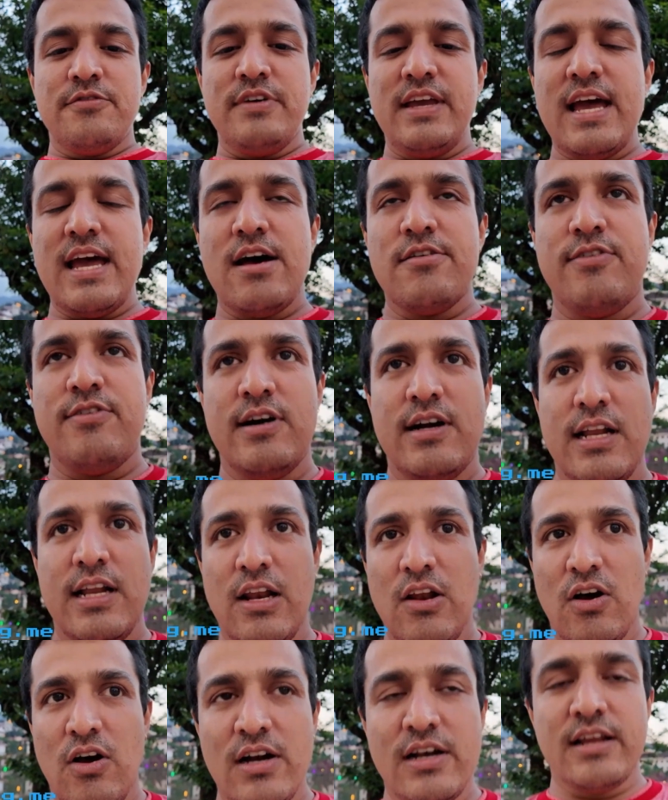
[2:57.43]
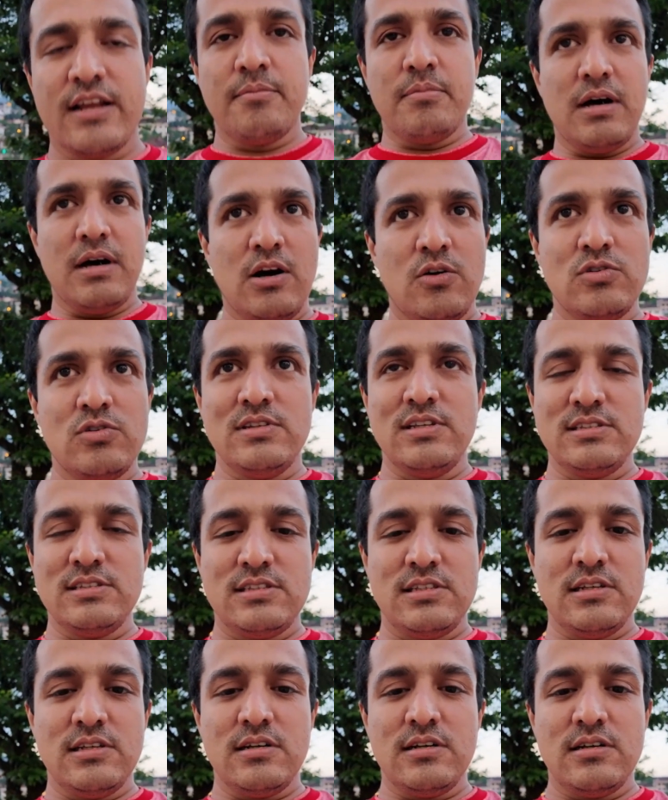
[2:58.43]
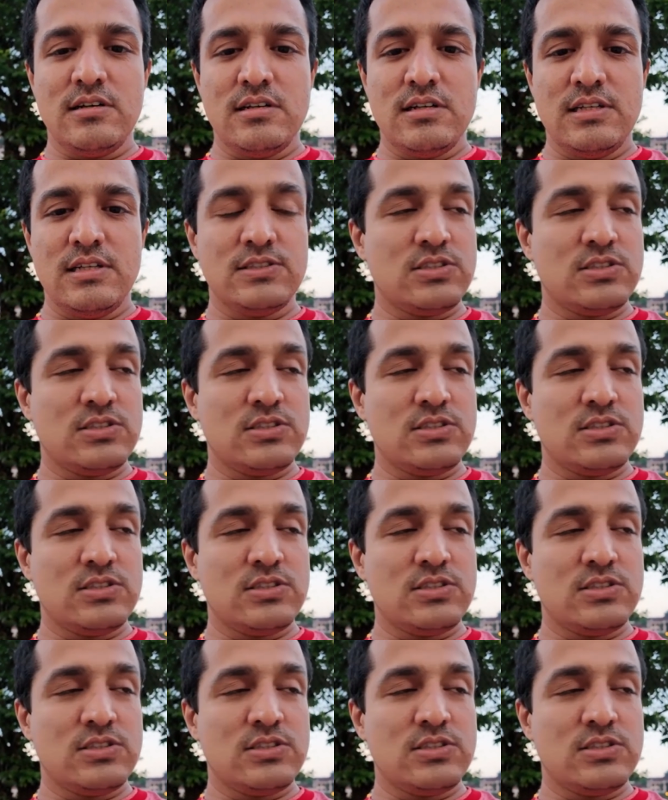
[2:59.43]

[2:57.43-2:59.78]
we have heard a lot about this year,